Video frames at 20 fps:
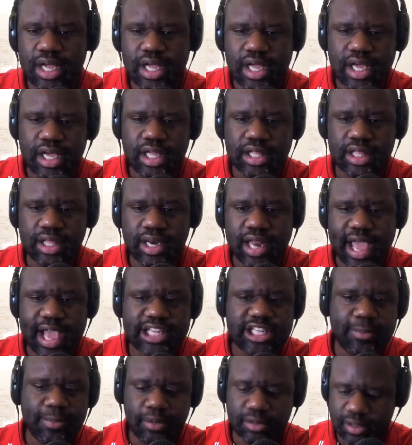Get the likes
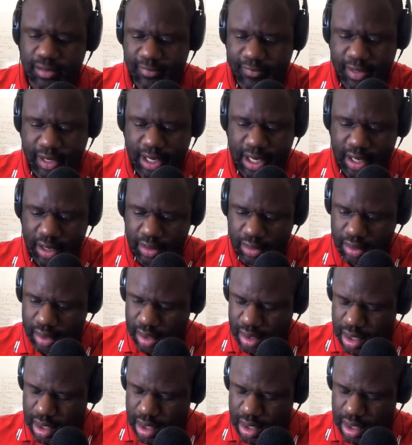up on the video.